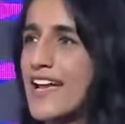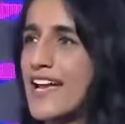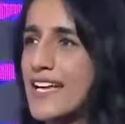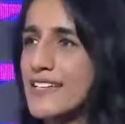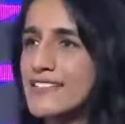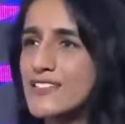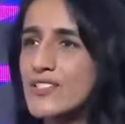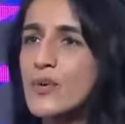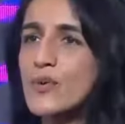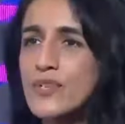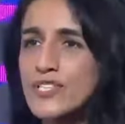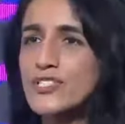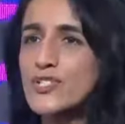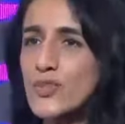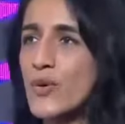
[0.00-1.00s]
it's so
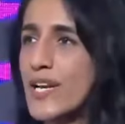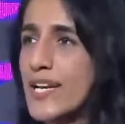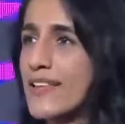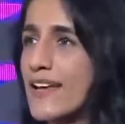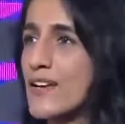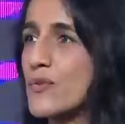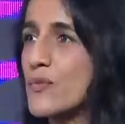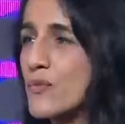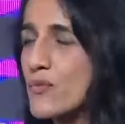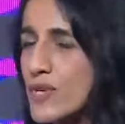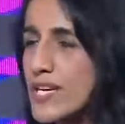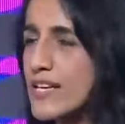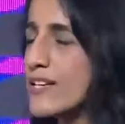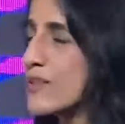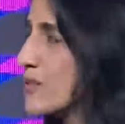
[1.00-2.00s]
reassuring that
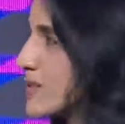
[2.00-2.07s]
real